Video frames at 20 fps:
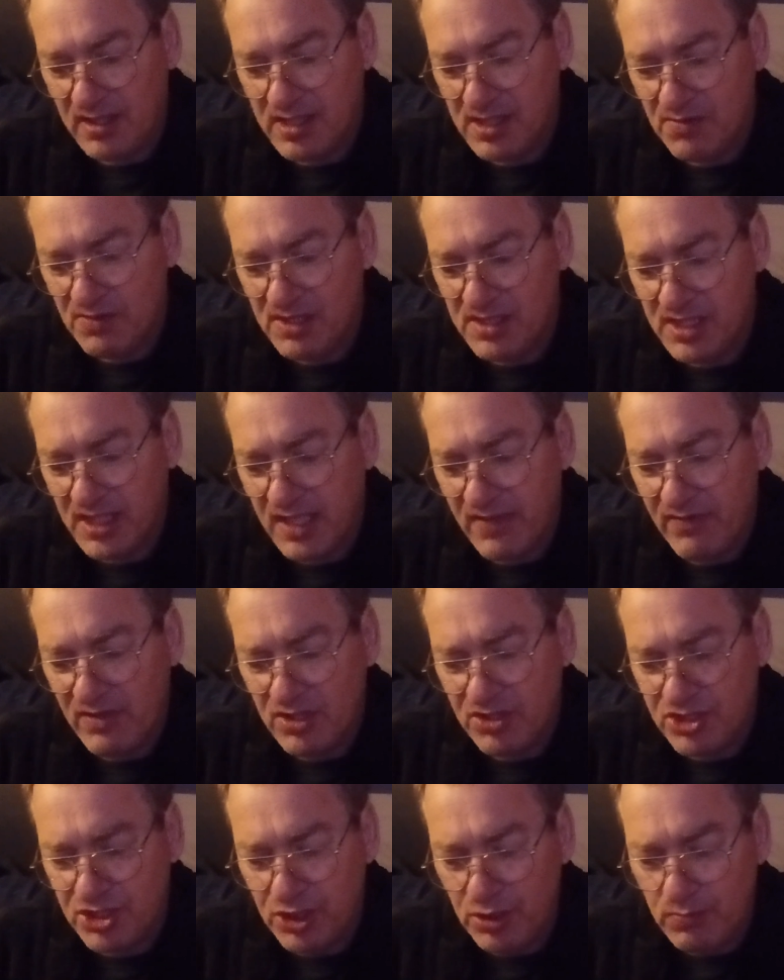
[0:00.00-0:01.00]
I don't want to give you
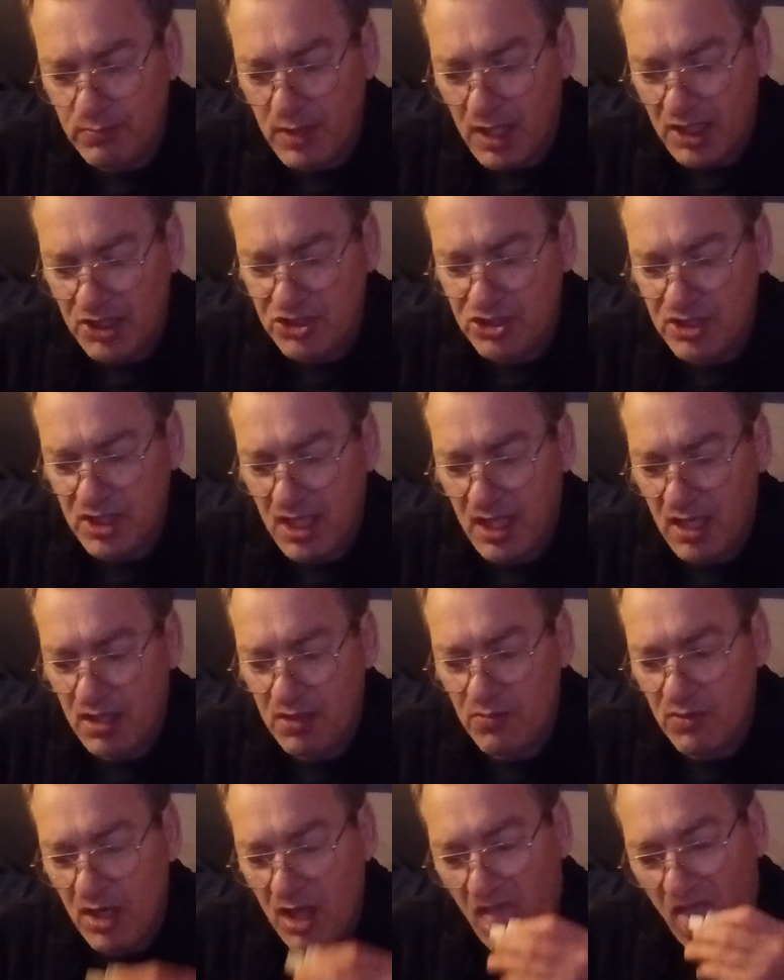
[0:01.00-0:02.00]
too much now. I
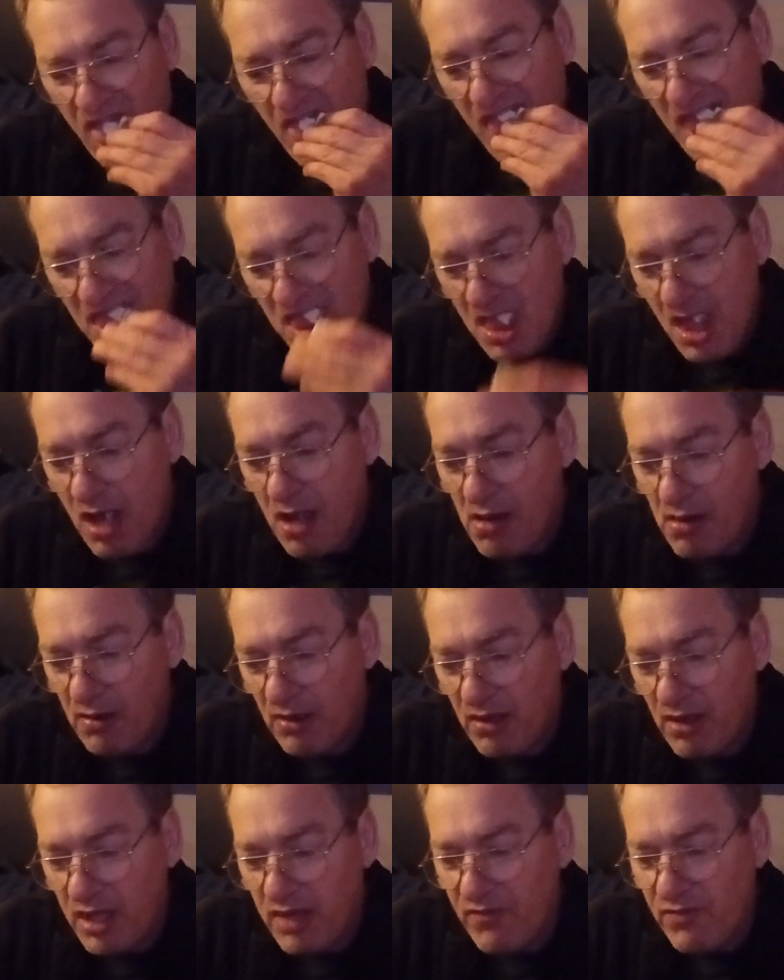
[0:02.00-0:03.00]
don't want to
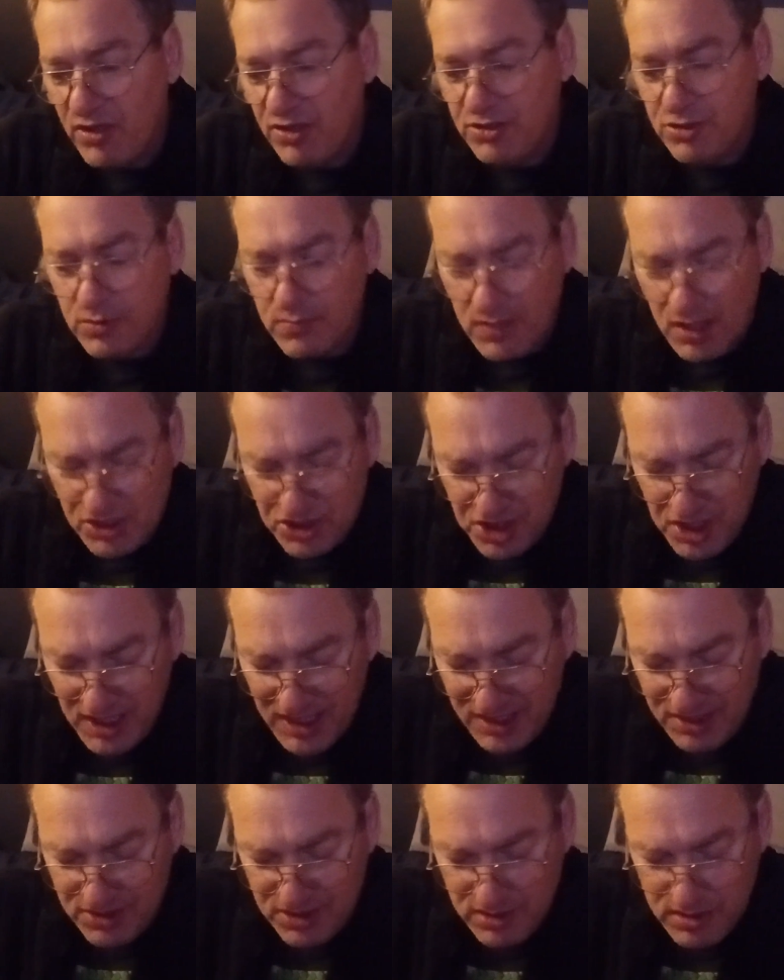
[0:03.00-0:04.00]
give you too much
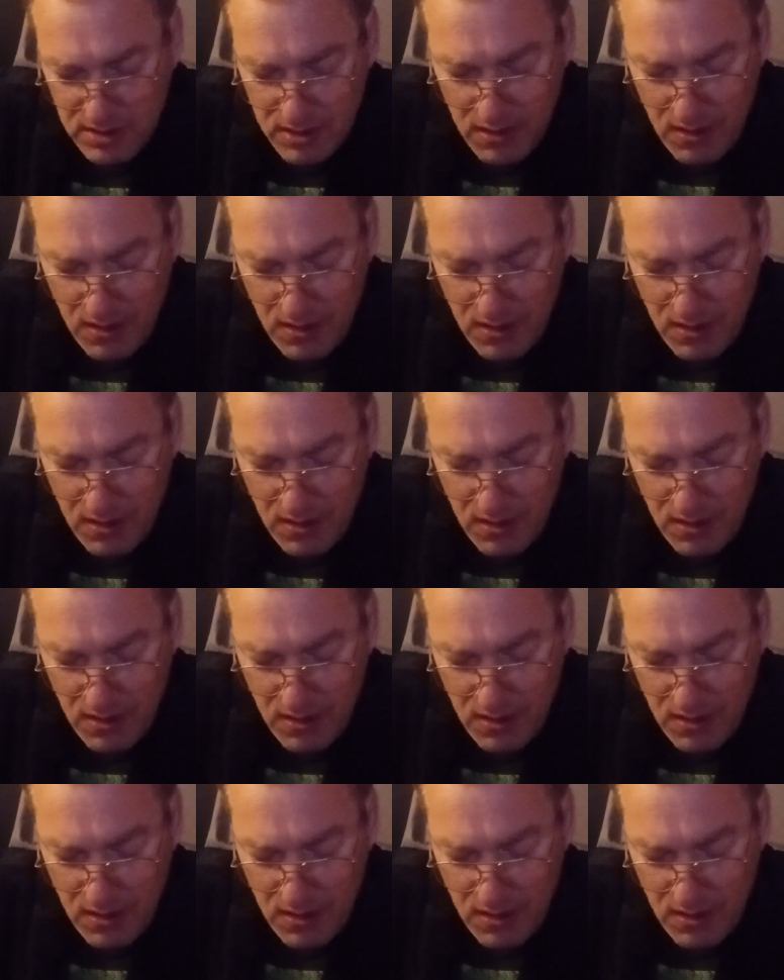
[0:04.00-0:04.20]
heat.